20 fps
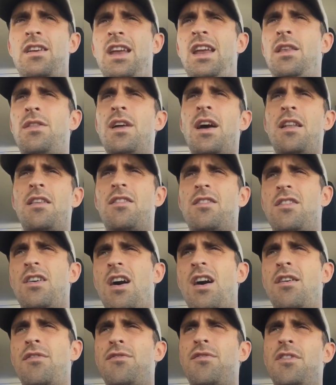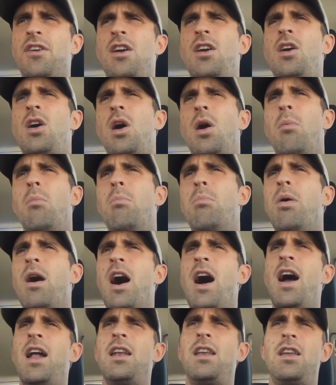eat that stuff,
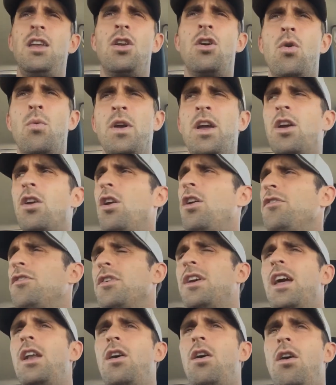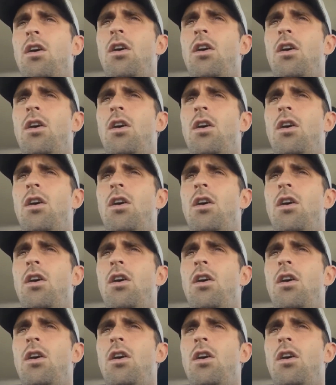but we can also get